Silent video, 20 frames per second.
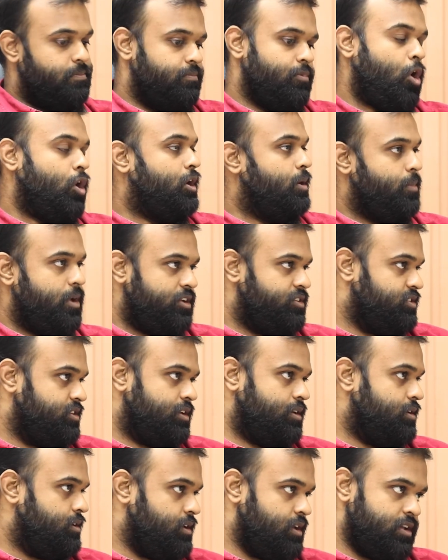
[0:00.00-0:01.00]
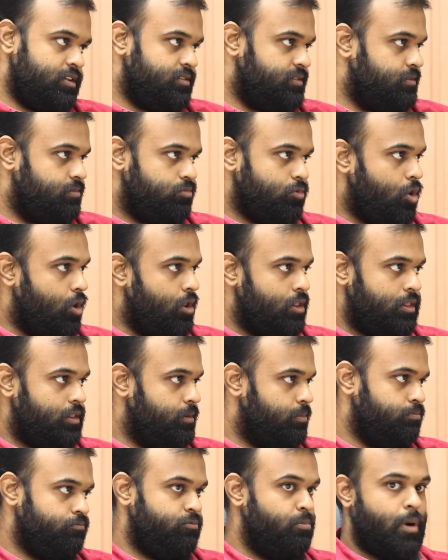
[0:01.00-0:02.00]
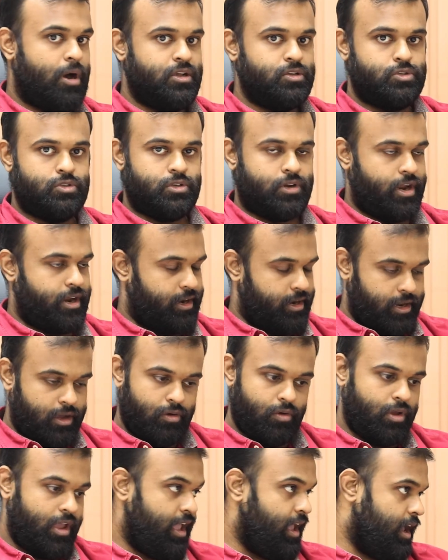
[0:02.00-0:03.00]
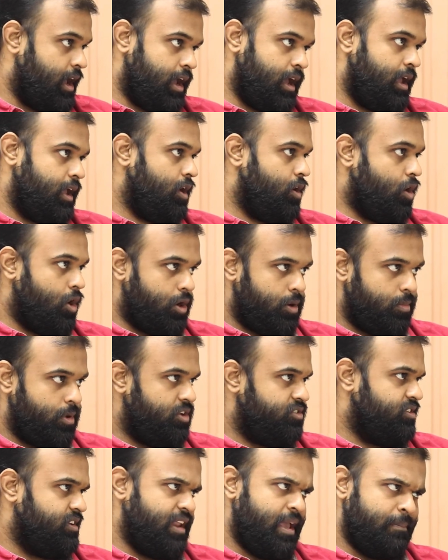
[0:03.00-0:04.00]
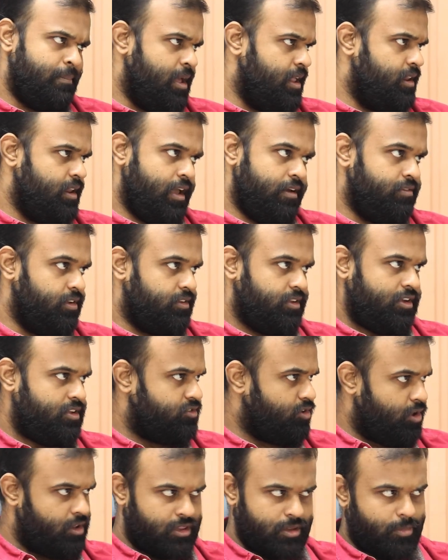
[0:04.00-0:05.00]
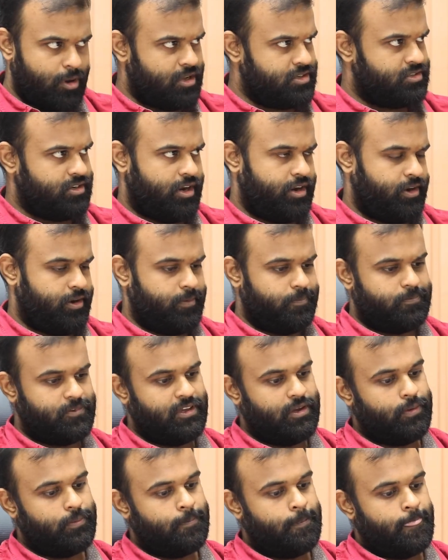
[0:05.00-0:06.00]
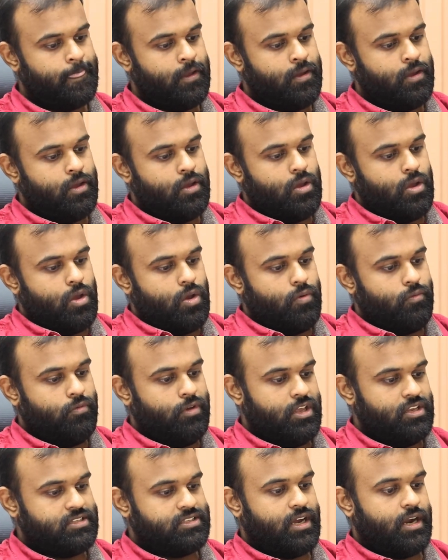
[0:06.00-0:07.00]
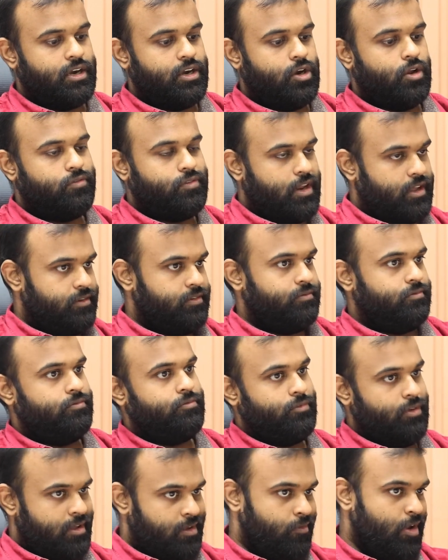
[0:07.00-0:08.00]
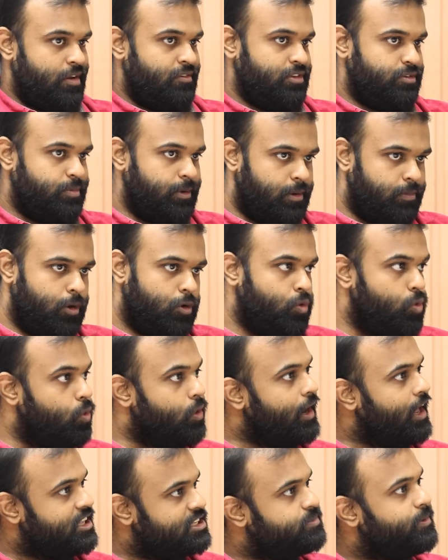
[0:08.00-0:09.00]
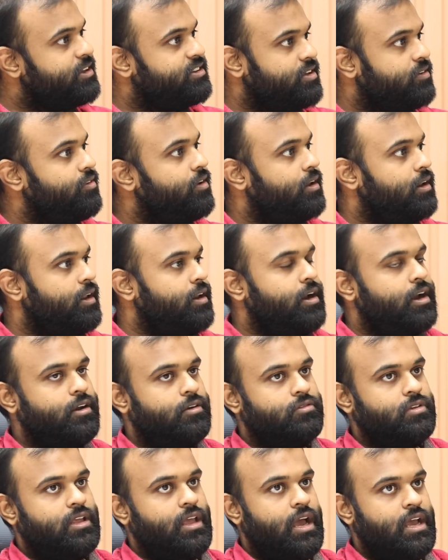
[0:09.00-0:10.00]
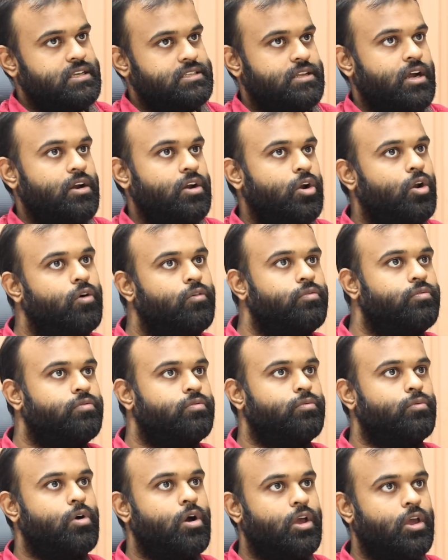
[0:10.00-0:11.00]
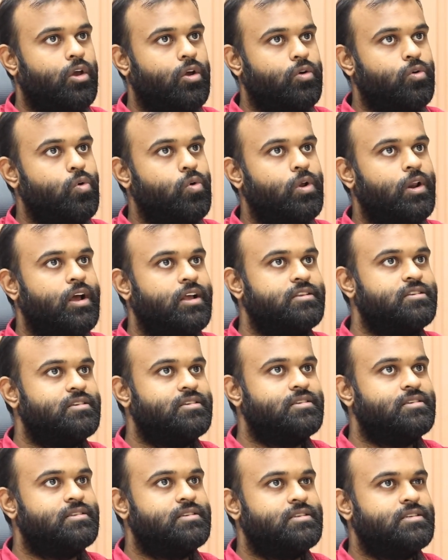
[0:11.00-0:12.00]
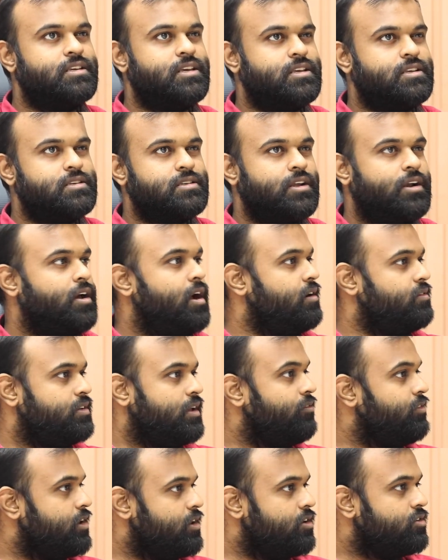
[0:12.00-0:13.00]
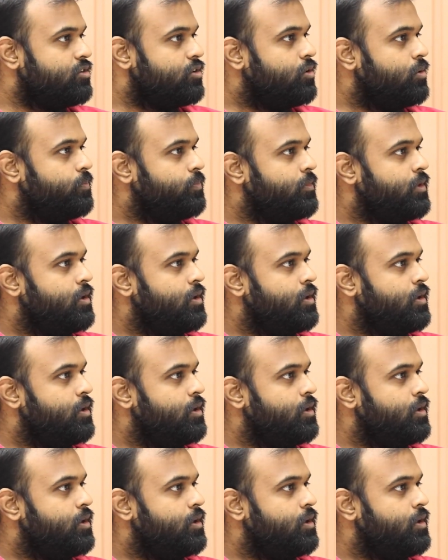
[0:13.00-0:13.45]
Automation is all the buzz right now. AI, automation, ML, everything, It's all the buzz right now. So we started off, like, when we speak about Google Ads specifically, right? See, I started off working on Google Ads 6.5, 7 years ago.